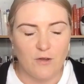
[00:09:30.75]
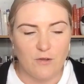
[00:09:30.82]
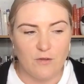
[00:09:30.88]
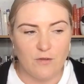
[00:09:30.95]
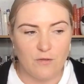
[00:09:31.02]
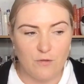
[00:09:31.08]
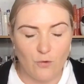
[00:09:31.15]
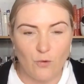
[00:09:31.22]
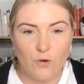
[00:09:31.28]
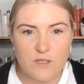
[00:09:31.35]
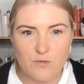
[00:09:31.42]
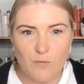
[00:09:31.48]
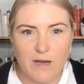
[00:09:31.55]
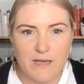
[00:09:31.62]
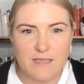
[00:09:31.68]

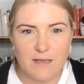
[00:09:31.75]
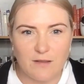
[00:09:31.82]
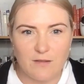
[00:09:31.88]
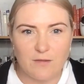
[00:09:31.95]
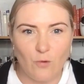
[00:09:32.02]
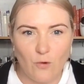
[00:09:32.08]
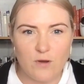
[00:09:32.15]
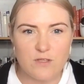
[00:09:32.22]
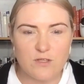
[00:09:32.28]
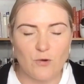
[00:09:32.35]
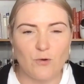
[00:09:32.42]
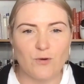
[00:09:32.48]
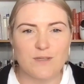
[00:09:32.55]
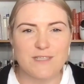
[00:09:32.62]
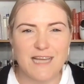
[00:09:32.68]
thoughts, racing thoughts
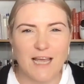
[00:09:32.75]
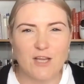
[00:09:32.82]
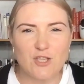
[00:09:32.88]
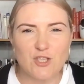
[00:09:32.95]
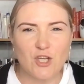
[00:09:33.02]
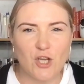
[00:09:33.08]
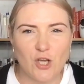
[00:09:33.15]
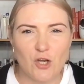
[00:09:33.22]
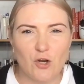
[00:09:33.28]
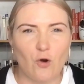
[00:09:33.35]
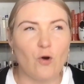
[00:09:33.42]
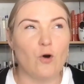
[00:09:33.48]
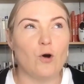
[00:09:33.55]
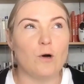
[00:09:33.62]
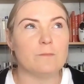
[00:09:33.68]
or tension
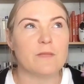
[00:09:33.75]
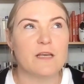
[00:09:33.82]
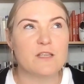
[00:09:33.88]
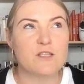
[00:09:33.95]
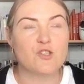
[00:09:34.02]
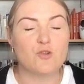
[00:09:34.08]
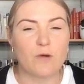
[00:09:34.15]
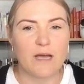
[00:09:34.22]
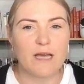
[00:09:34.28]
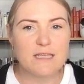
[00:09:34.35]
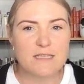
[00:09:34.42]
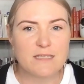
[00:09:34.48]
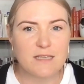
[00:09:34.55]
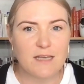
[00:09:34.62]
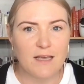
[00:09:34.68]
or
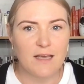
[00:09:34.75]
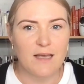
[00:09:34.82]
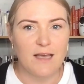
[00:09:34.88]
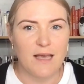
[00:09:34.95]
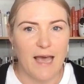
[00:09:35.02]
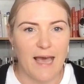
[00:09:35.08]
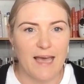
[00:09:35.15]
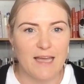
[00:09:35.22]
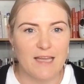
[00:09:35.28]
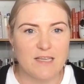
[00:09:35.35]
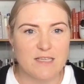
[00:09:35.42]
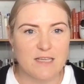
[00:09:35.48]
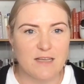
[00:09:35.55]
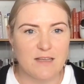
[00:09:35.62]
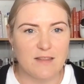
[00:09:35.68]
stress,
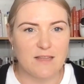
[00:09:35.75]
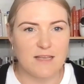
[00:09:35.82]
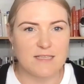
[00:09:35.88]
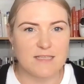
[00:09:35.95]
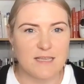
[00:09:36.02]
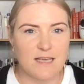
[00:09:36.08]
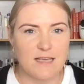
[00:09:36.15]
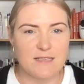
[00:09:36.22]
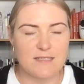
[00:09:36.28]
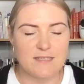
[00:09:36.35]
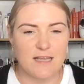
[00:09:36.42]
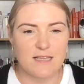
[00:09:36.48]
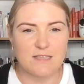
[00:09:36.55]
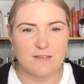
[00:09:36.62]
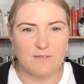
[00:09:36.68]
and there's a
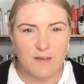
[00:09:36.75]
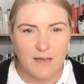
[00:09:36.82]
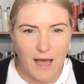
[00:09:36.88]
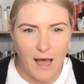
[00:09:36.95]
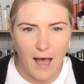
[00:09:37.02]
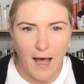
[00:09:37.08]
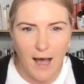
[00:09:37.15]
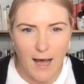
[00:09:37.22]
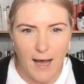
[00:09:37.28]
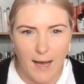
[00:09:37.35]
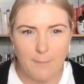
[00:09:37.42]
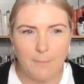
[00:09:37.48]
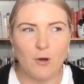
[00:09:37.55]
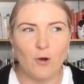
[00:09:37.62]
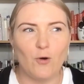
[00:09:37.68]
sense of
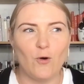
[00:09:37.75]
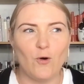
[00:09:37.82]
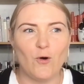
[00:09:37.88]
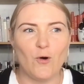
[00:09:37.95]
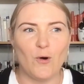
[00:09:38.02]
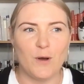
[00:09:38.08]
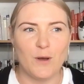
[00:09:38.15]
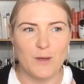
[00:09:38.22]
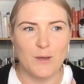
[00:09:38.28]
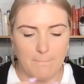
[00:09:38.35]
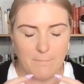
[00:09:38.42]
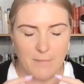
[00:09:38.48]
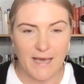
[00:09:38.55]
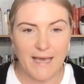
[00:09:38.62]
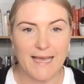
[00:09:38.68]
calm or
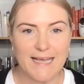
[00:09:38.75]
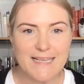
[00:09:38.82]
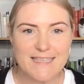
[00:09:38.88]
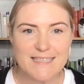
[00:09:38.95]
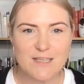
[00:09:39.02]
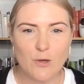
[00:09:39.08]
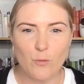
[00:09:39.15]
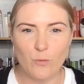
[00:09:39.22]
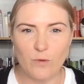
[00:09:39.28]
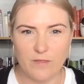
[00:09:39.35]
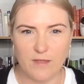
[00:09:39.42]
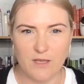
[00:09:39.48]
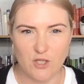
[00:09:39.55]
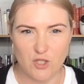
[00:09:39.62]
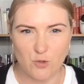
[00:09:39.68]
peace with
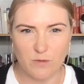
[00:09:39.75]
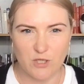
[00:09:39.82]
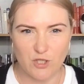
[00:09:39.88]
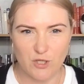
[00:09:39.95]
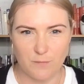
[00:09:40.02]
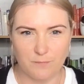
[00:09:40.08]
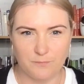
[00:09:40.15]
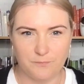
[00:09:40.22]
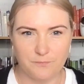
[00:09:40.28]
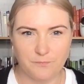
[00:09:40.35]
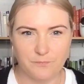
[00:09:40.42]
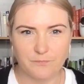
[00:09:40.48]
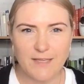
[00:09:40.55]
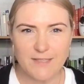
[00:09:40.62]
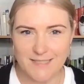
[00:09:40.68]
the intuition.
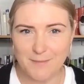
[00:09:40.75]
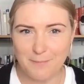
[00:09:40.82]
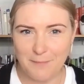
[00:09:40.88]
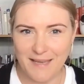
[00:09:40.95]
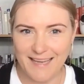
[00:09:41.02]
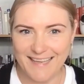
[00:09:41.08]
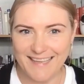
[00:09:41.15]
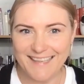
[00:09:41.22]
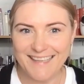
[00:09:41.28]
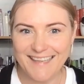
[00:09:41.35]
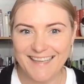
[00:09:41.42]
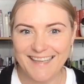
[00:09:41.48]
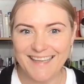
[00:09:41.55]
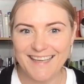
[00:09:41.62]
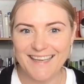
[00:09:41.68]
Doesn't mean
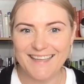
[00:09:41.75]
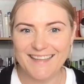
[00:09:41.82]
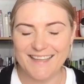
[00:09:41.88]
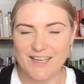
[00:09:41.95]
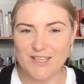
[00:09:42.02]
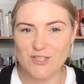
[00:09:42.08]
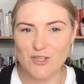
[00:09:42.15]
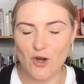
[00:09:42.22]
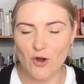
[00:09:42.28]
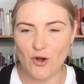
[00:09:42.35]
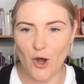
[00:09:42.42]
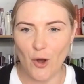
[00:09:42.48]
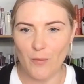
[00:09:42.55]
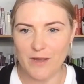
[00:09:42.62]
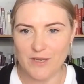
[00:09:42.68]
that it's not
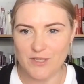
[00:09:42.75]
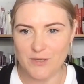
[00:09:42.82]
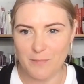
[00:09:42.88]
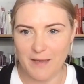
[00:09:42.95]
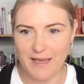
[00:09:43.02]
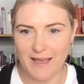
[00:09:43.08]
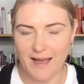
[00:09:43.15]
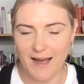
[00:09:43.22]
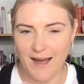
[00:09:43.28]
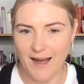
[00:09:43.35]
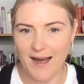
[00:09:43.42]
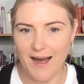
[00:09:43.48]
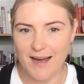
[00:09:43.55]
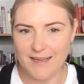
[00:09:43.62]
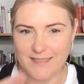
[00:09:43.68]
going to be a
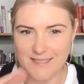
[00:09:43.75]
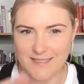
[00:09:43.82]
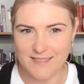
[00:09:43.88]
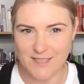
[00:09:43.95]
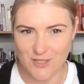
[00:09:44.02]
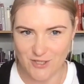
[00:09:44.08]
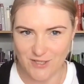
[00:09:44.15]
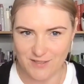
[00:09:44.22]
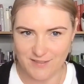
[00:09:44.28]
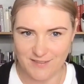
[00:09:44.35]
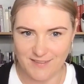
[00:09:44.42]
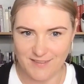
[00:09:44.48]
hard decision